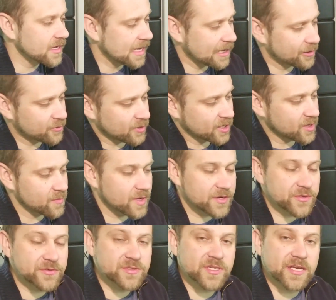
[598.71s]
I'd recommend
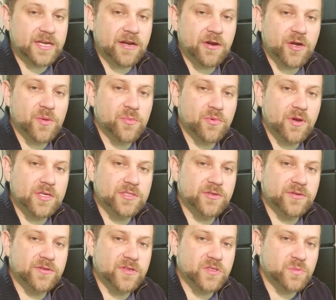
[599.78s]
using an air compressor
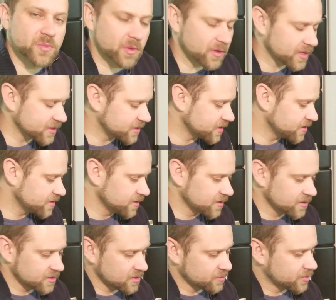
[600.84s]
at this point
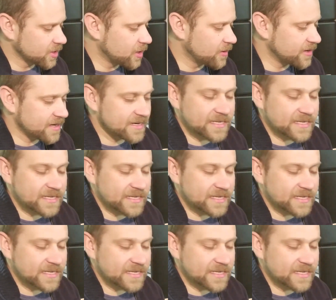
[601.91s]
to blow out any